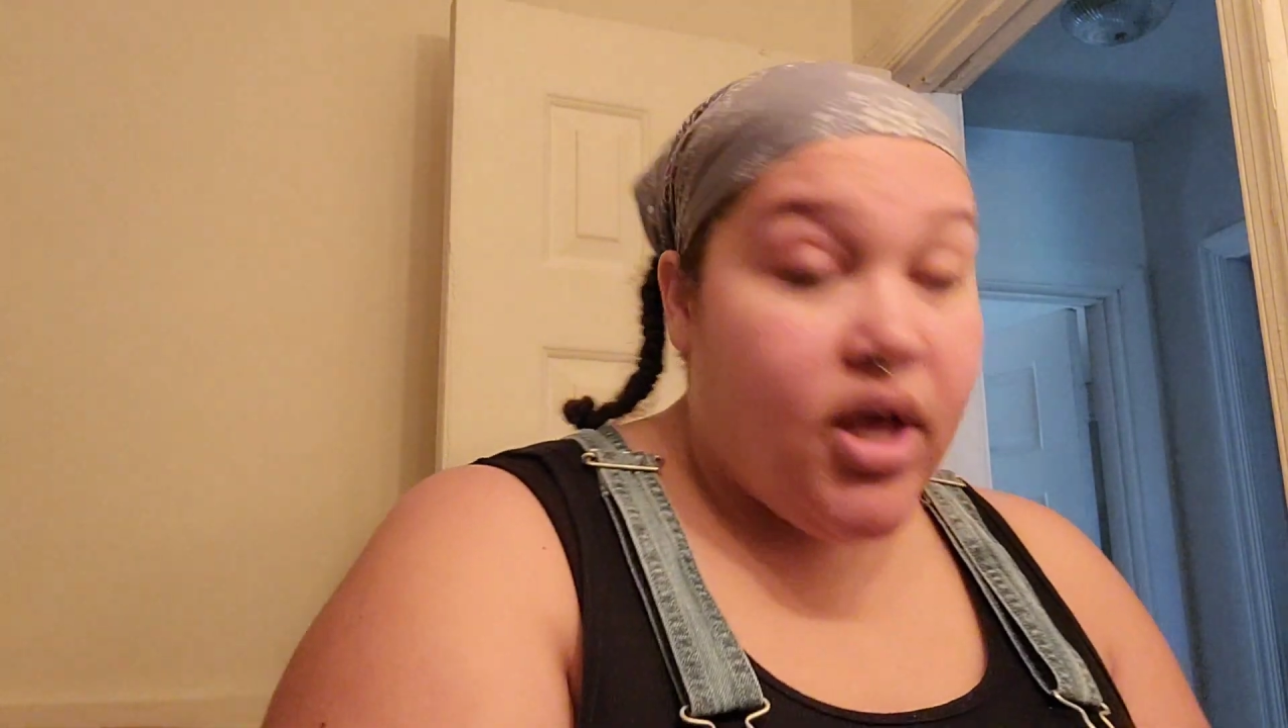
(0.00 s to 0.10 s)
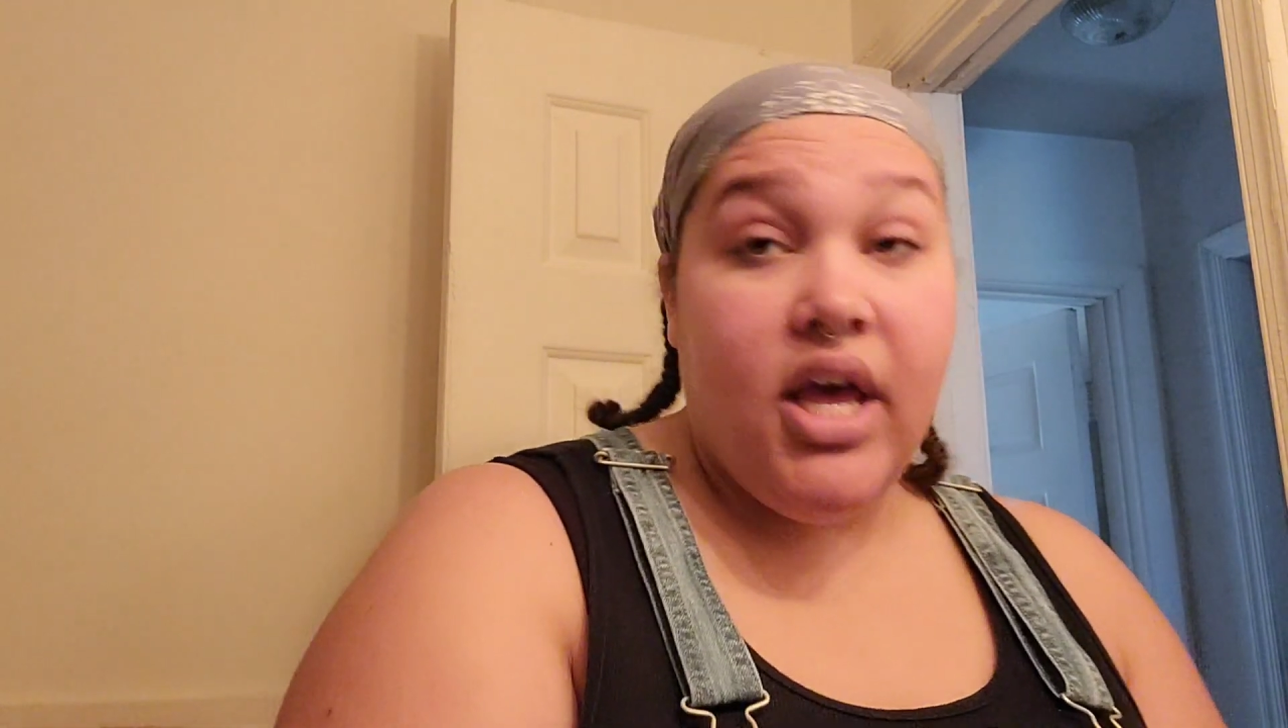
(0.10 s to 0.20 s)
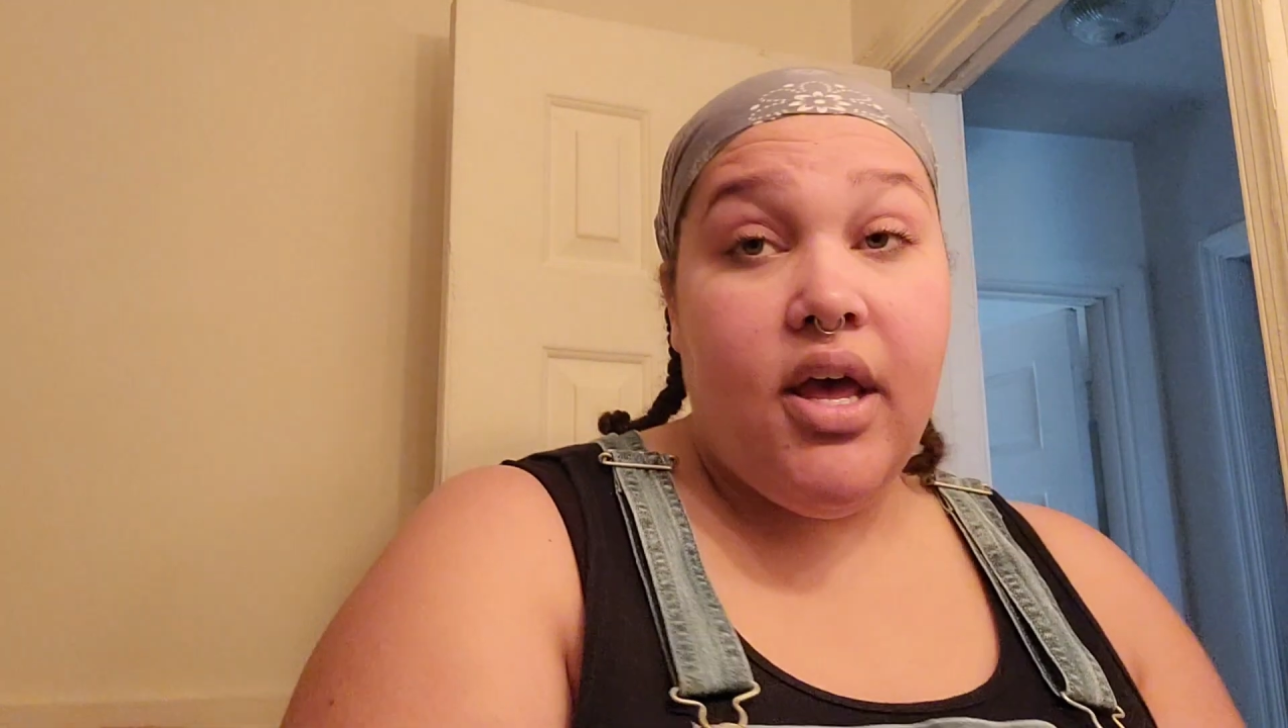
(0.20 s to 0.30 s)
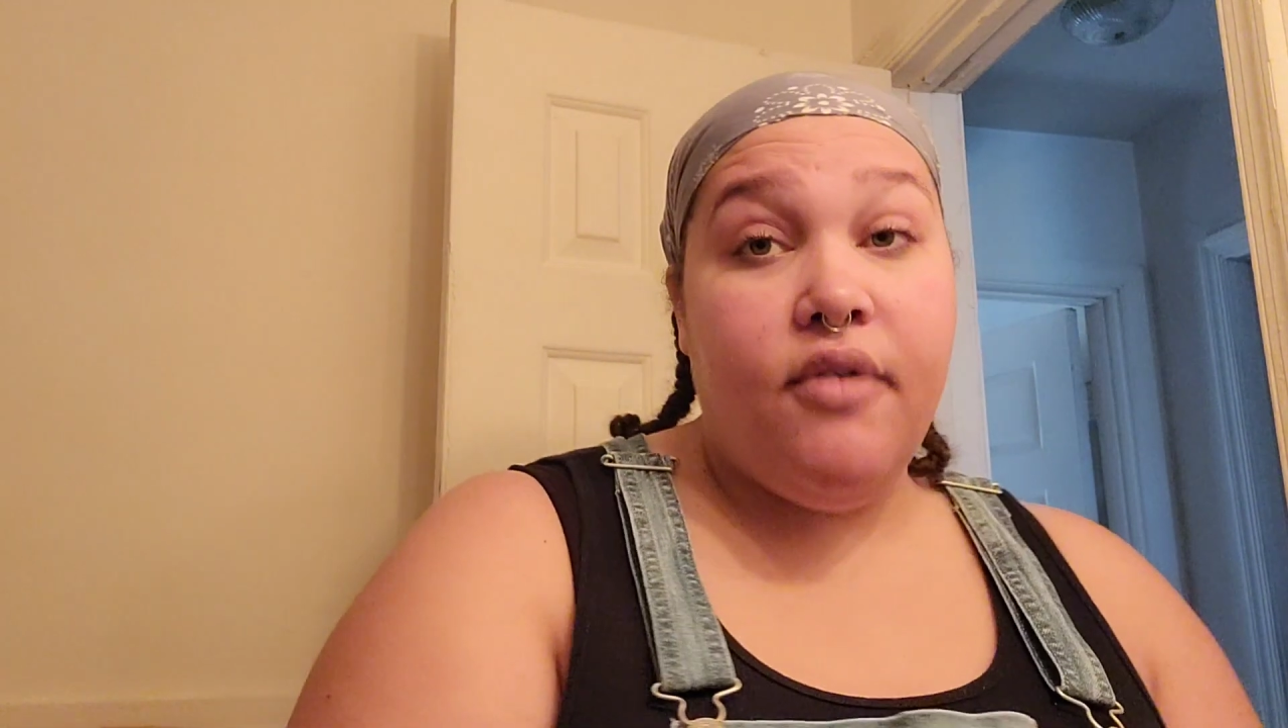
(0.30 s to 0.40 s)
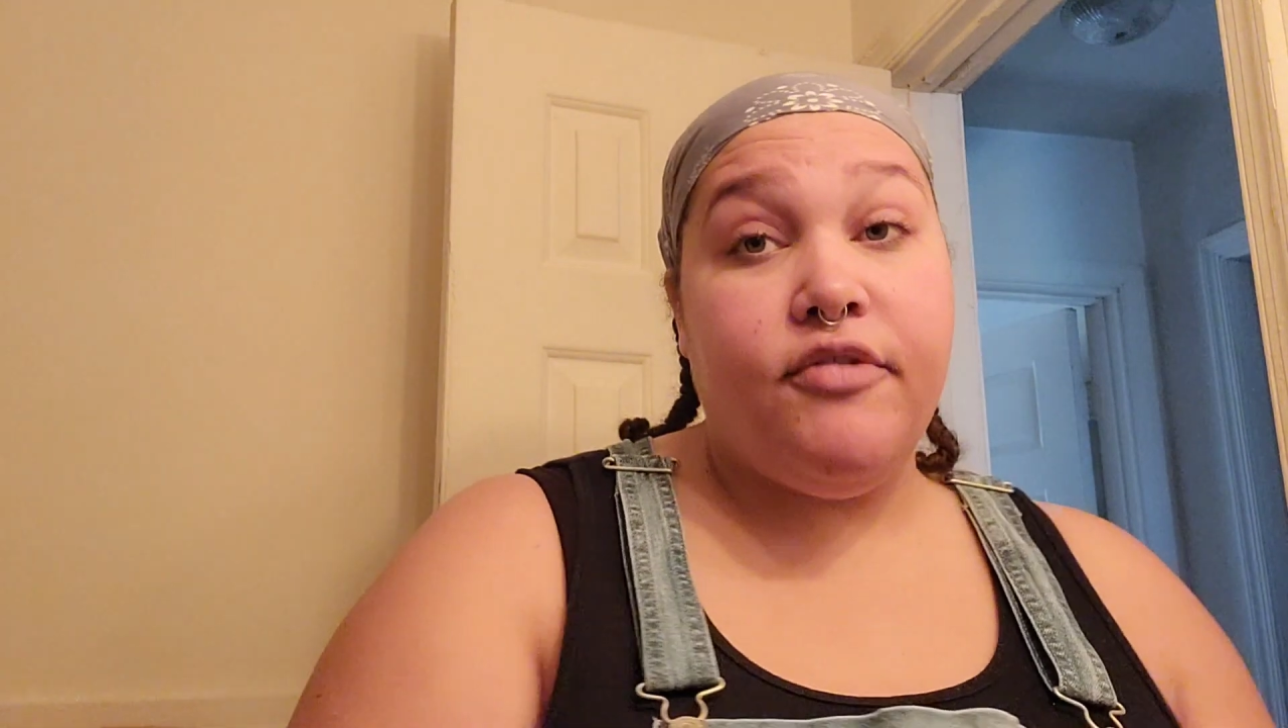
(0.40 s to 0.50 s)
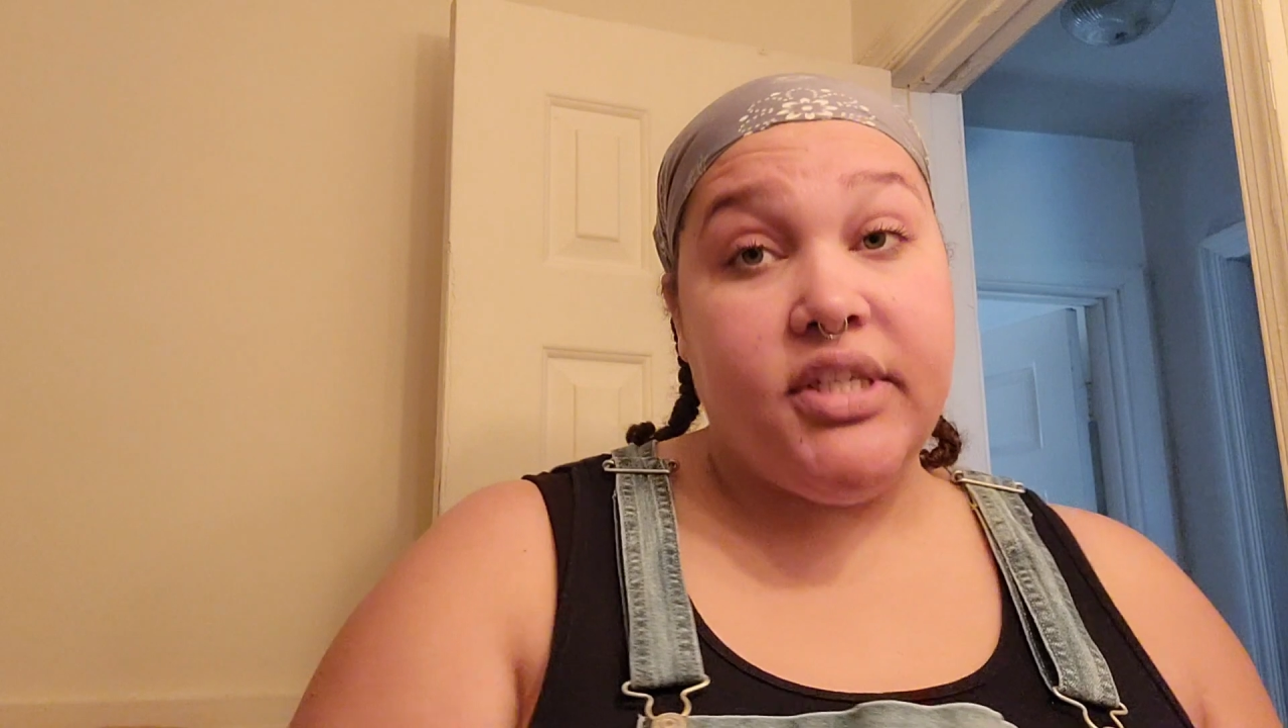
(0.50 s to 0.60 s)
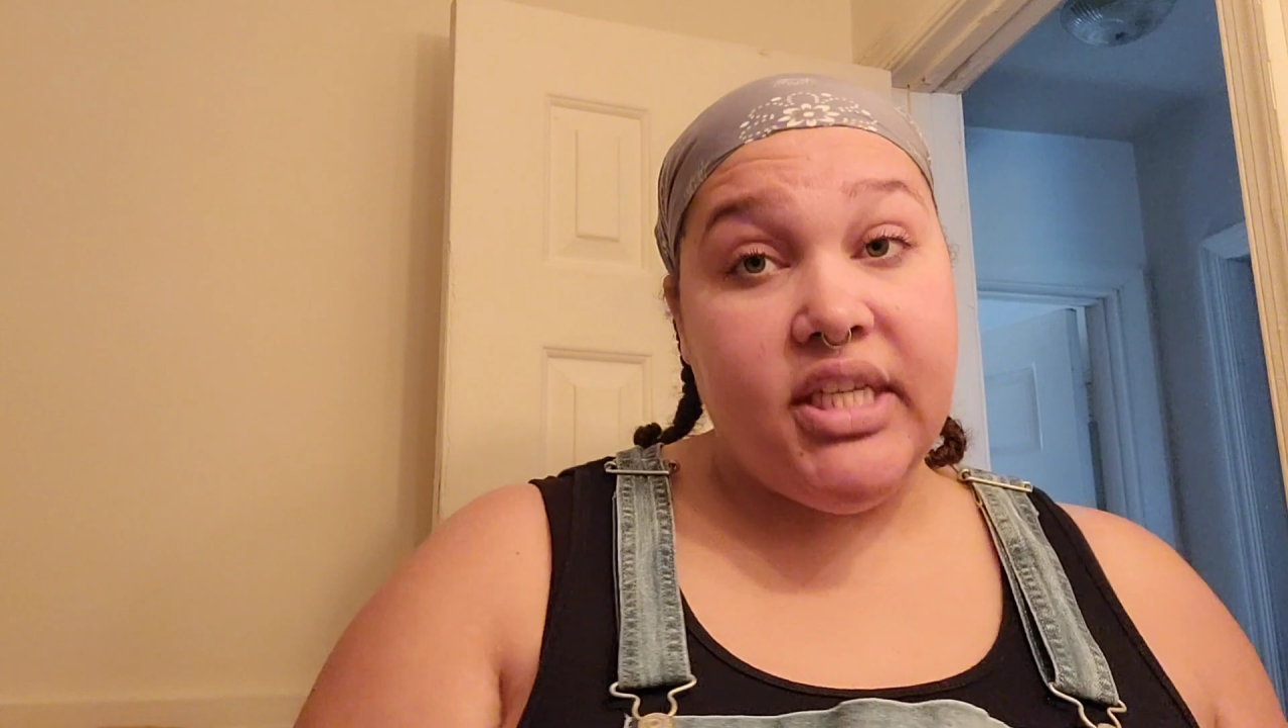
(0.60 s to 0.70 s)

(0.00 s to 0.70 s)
for